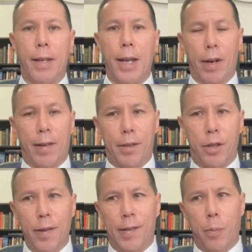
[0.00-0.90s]
Their
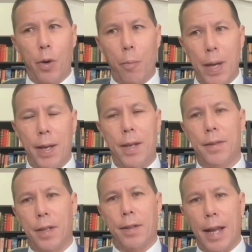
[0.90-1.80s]
excuse will
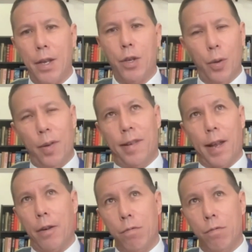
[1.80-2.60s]
be that they use